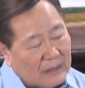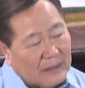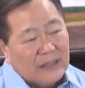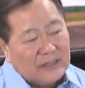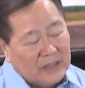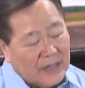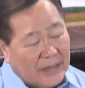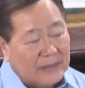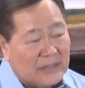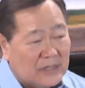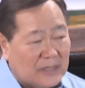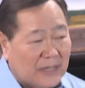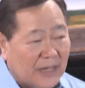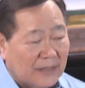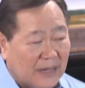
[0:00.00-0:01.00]
China's
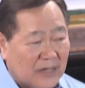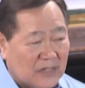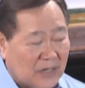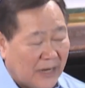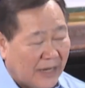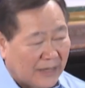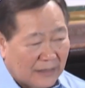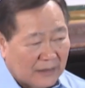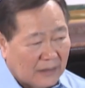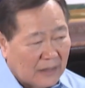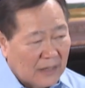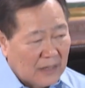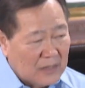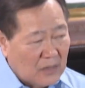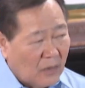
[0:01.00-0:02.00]
10-dash line.
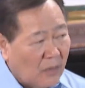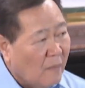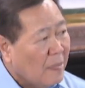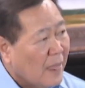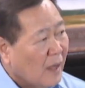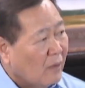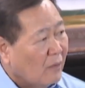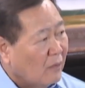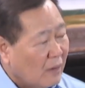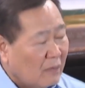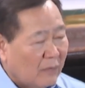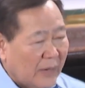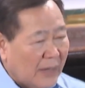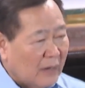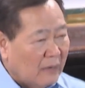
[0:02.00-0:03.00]
So
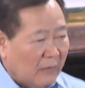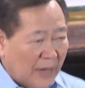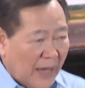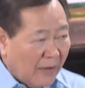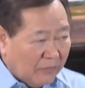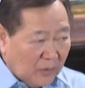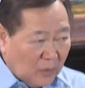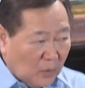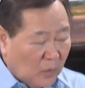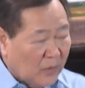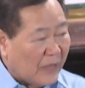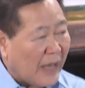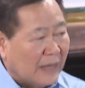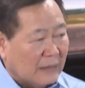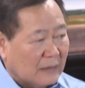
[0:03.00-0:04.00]
we have to do
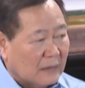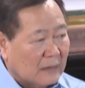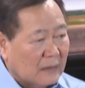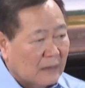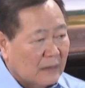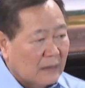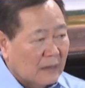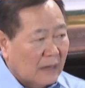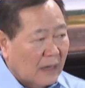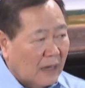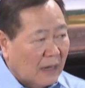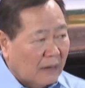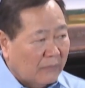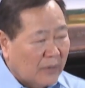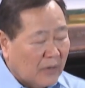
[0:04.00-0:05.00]
that,
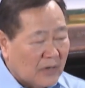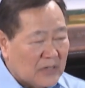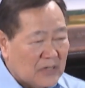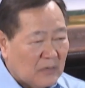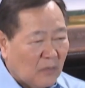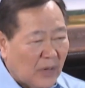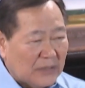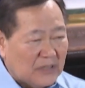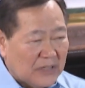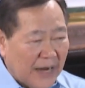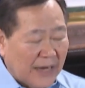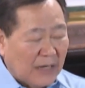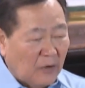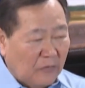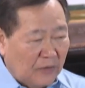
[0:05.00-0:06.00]
because what
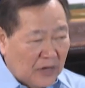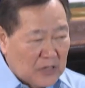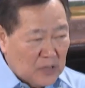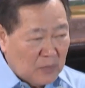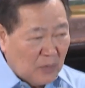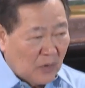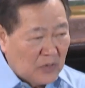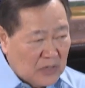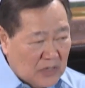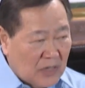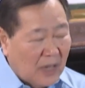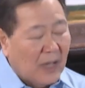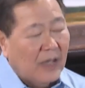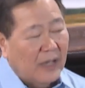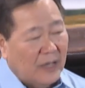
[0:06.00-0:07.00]
China fears most
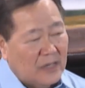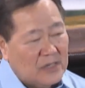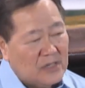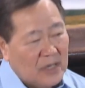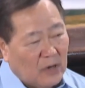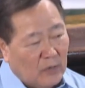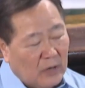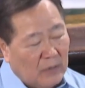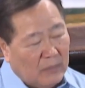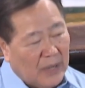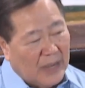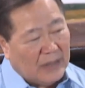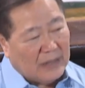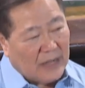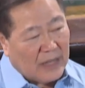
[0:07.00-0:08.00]
is there will be
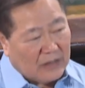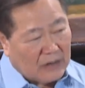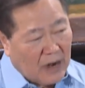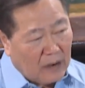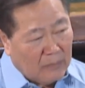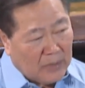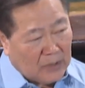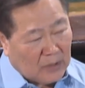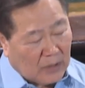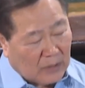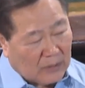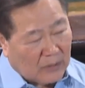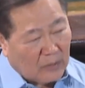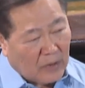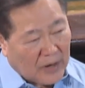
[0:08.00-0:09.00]
another arbitral
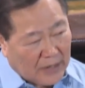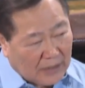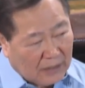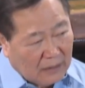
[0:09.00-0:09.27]
award.